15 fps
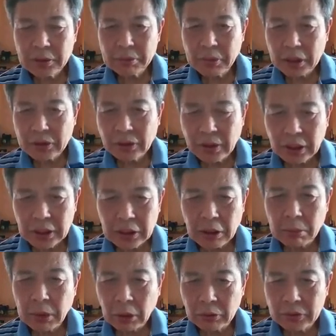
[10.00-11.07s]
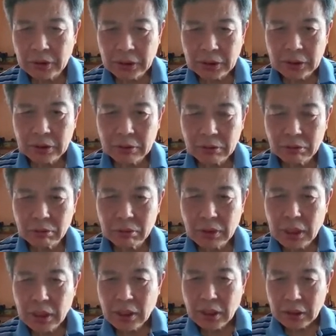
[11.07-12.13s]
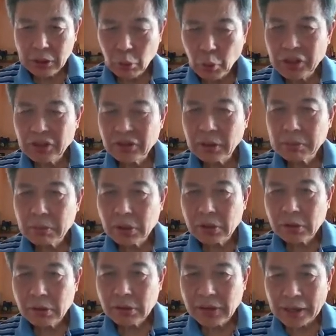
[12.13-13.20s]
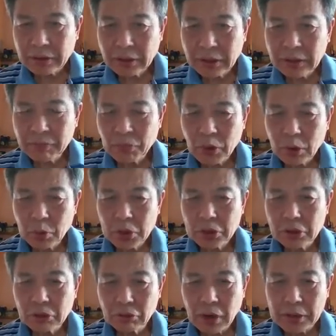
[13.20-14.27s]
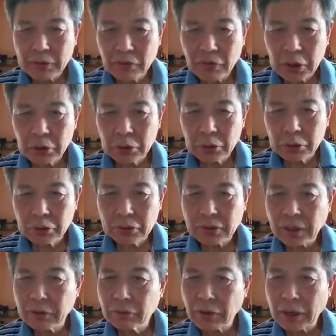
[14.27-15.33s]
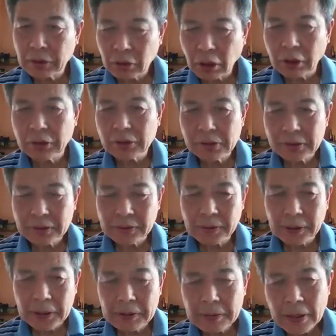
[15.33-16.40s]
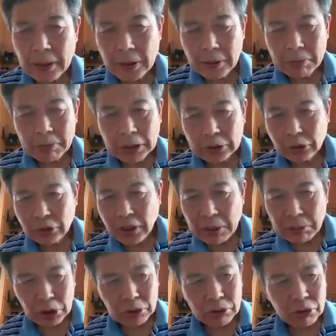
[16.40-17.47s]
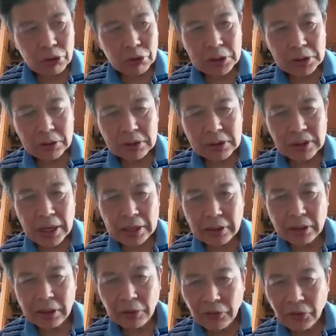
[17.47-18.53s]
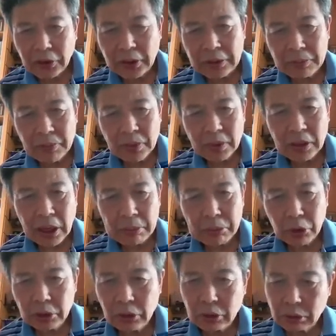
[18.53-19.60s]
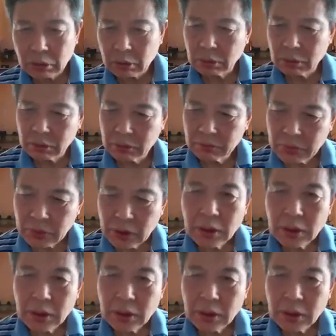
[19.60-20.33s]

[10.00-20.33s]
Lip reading: basically about the wisdom sector, which is right views and right thoughts. Okay, but today I'm going to do it slightly different. I'm going to